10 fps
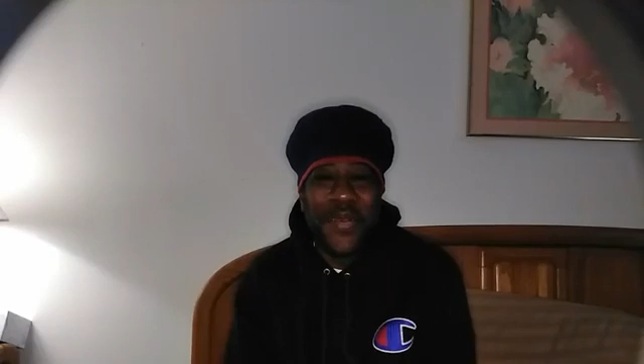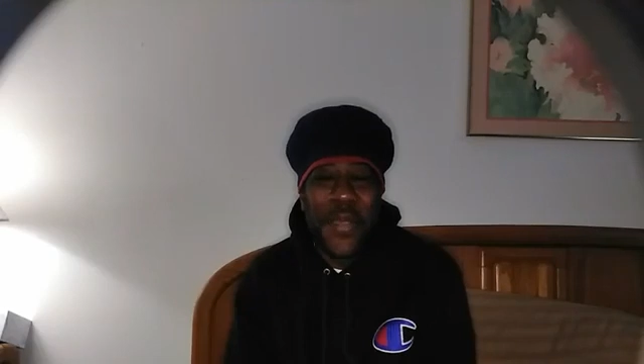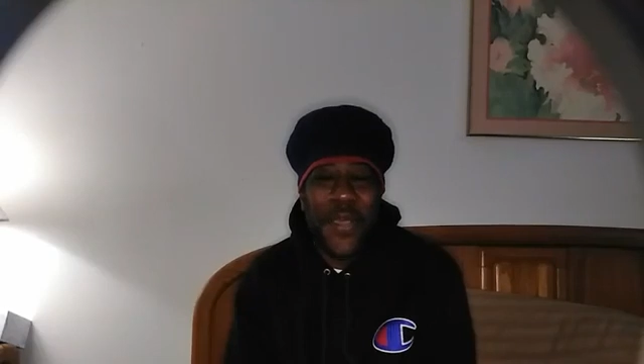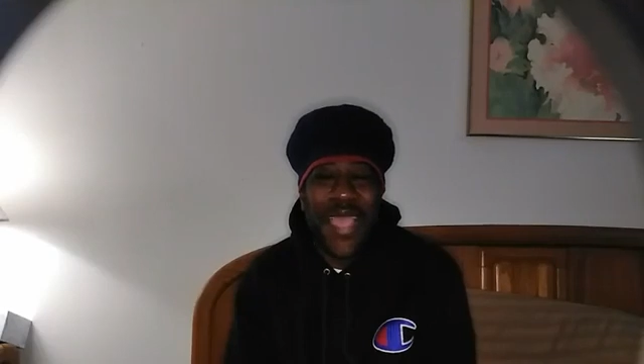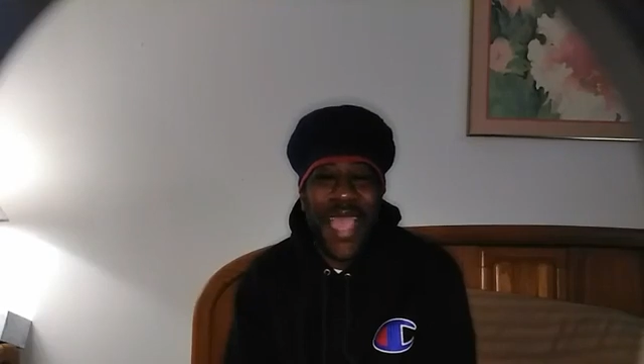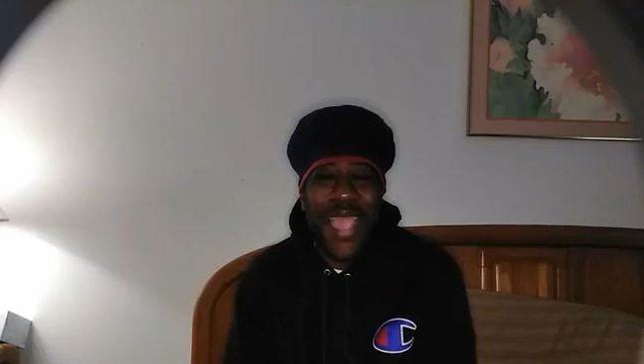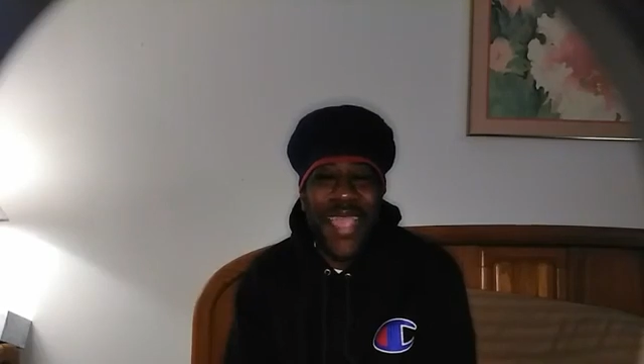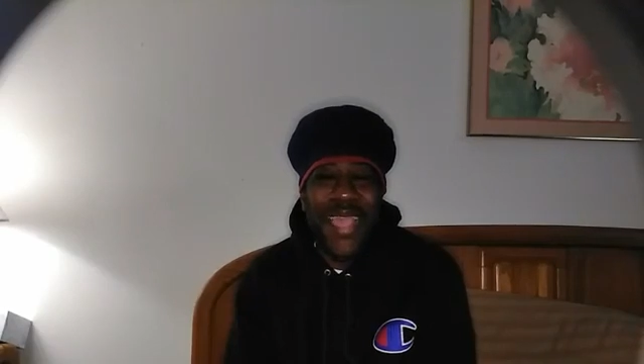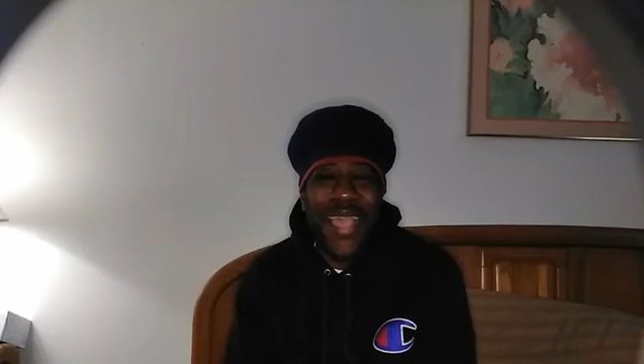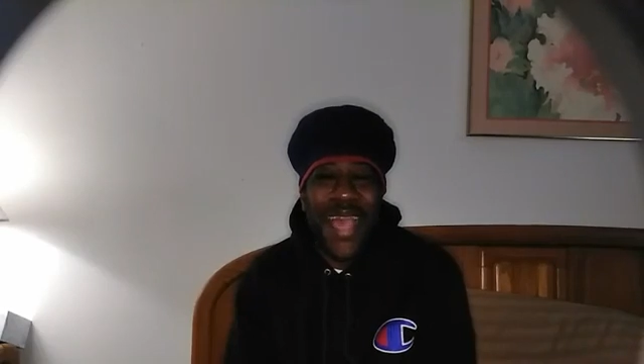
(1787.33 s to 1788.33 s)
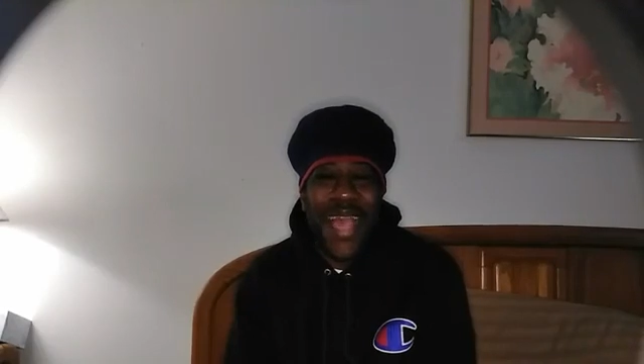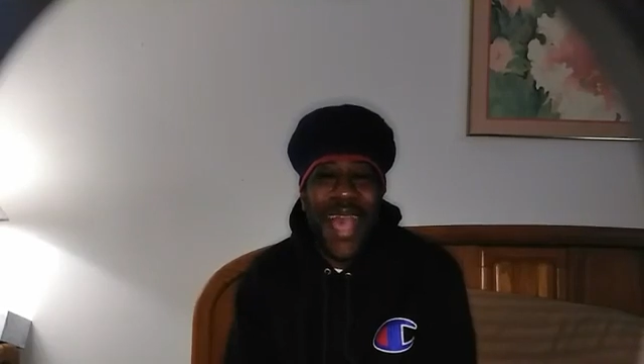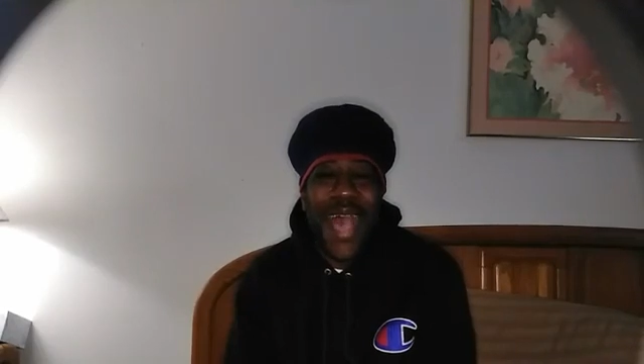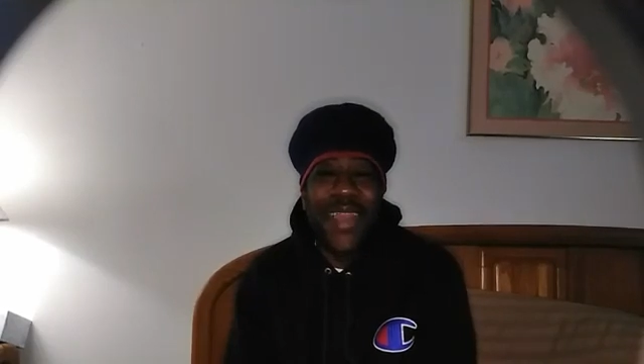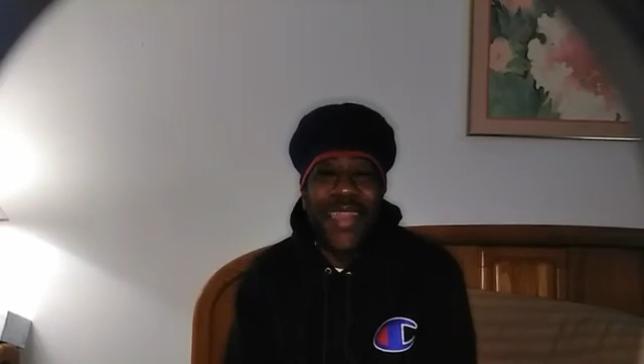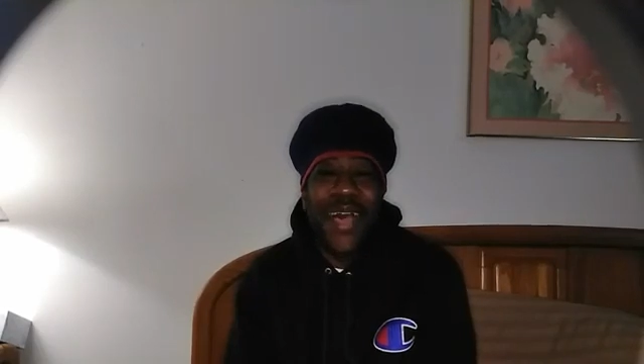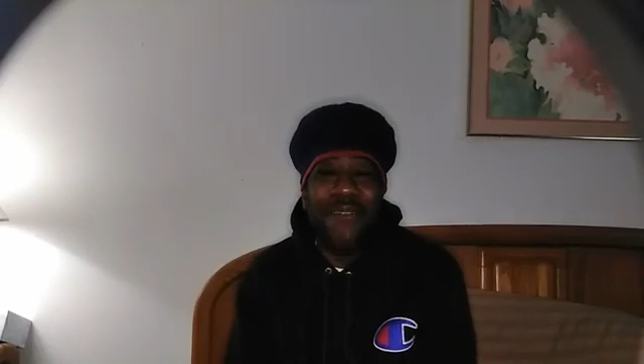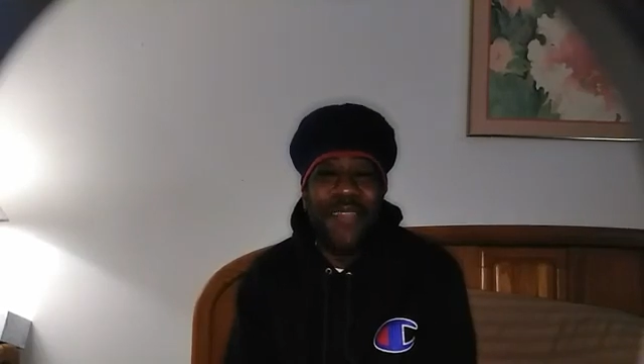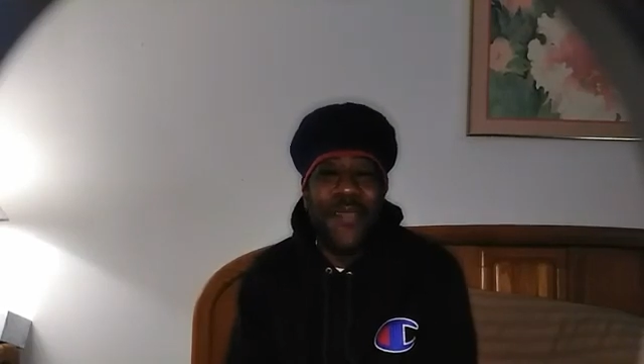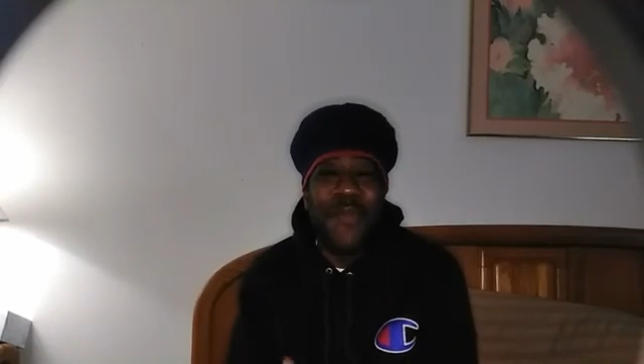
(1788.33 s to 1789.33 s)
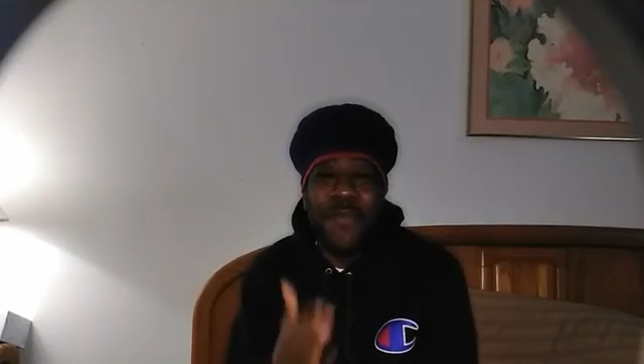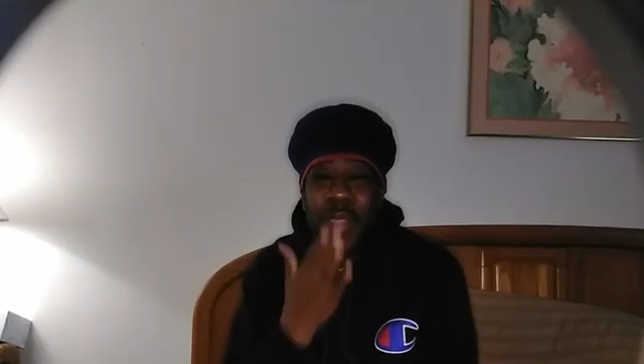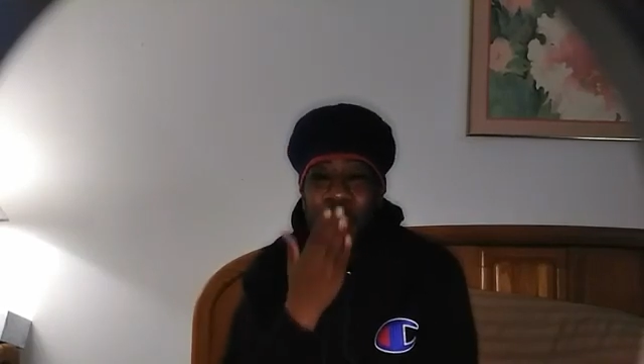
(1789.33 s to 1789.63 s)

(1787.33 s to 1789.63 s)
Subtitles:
Okay? I love you.